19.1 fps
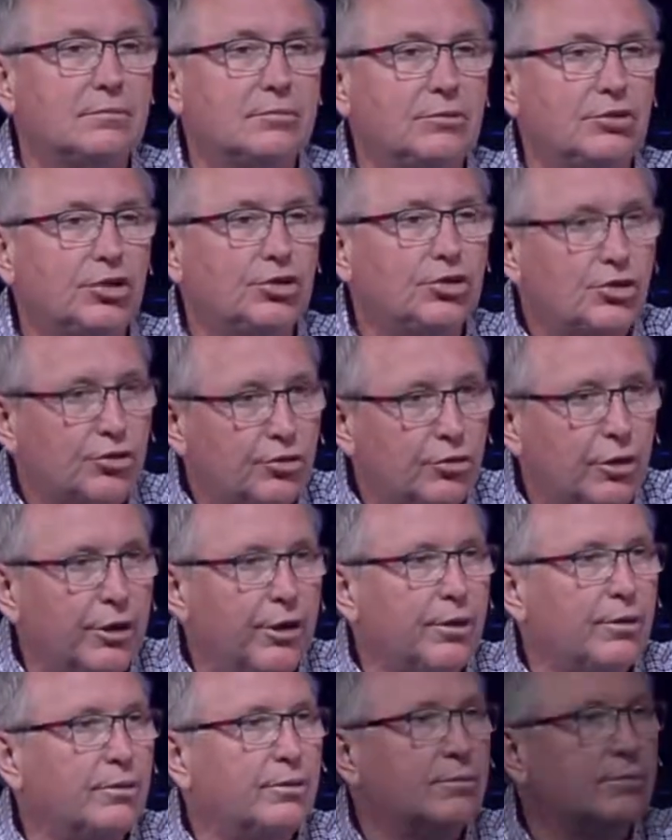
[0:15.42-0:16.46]
Destroy
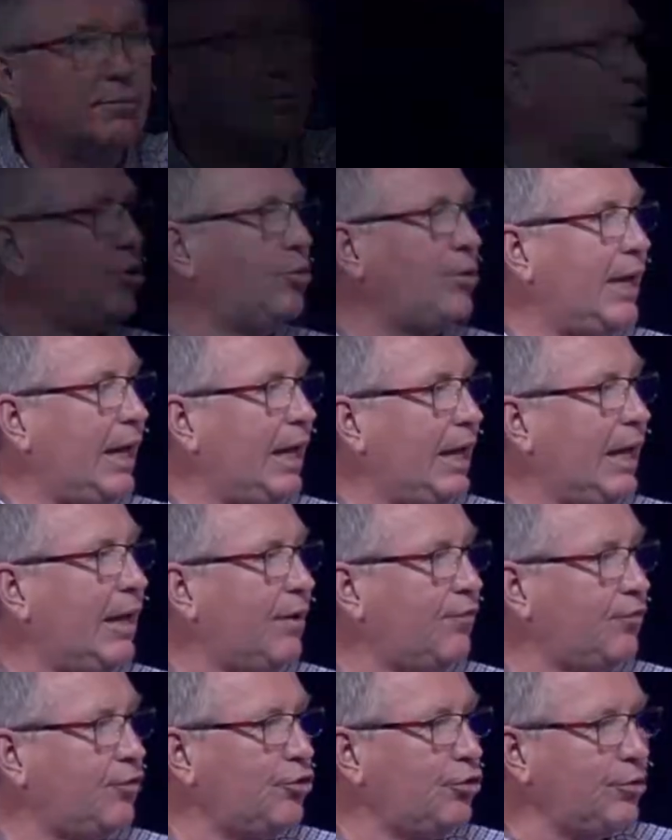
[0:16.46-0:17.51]
you. You
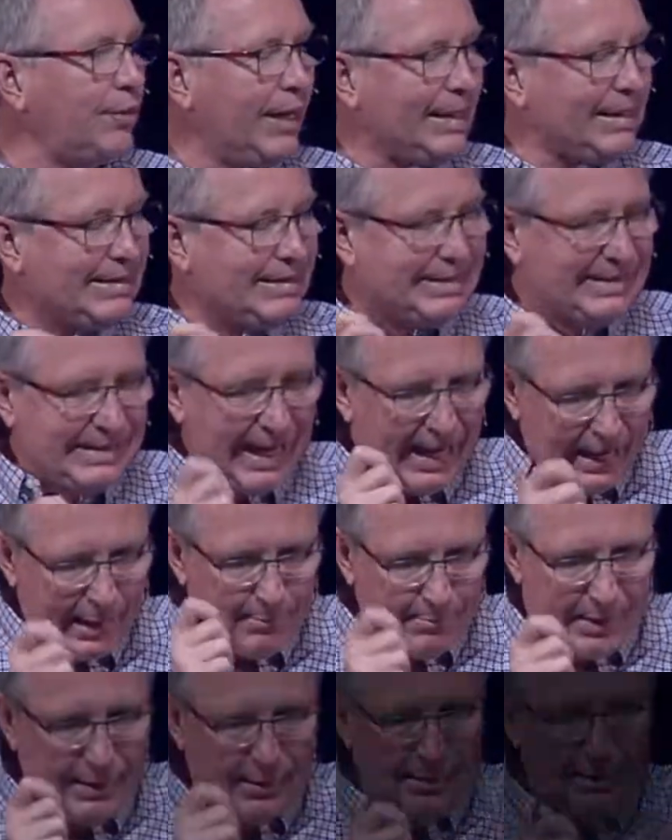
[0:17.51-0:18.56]
have to
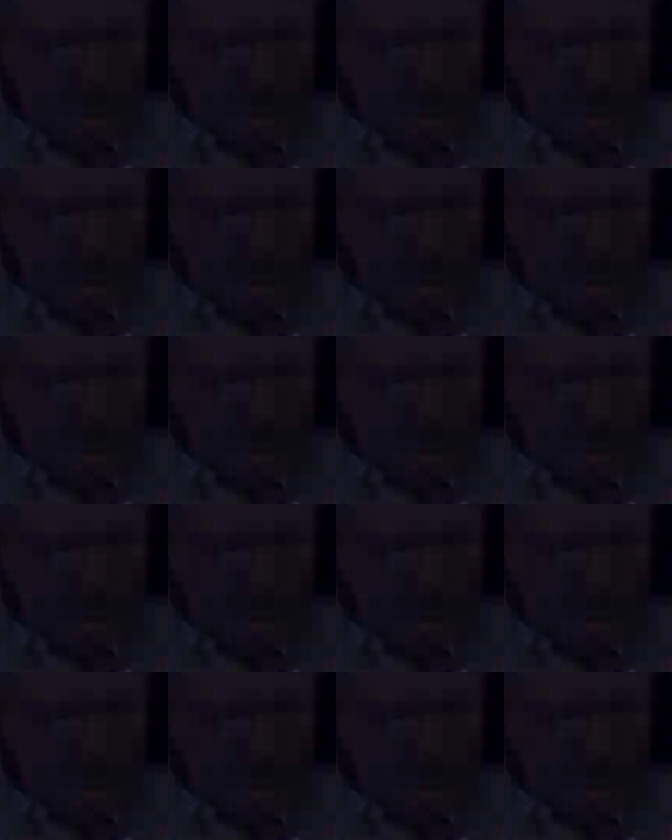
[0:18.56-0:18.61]
examine